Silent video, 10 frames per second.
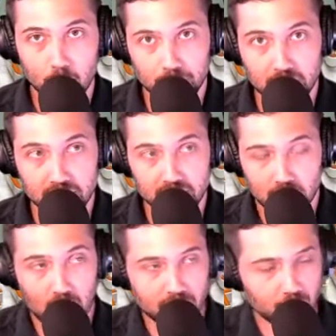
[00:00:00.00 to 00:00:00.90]
which means,
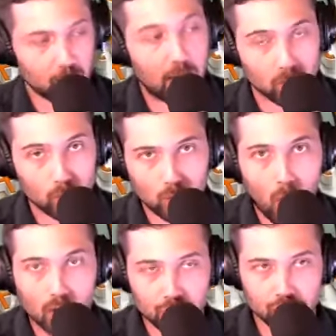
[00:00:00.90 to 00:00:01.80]
you know, I told you back in week
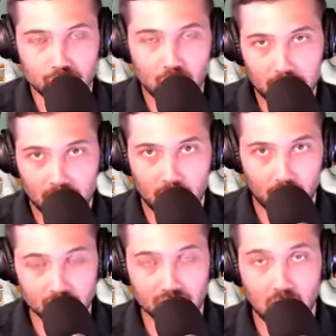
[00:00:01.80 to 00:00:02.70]
one, you should have dropped Kerryon